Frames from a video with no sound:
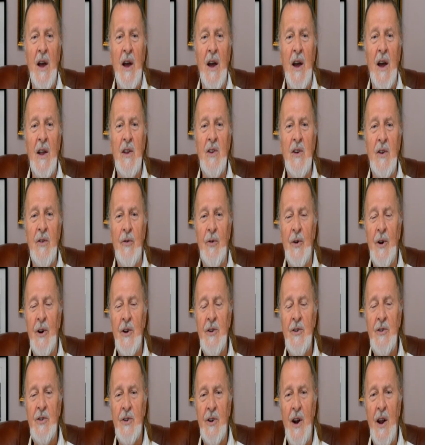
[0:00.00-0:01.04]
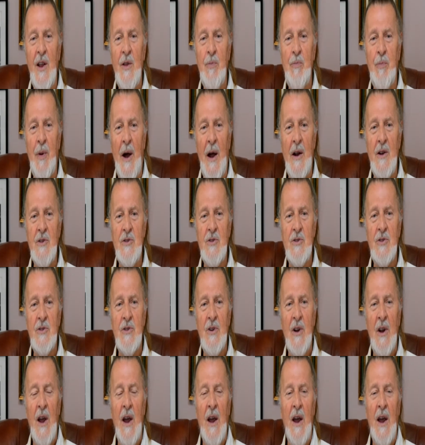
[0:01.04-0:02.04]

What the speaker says: and reverse straight punch,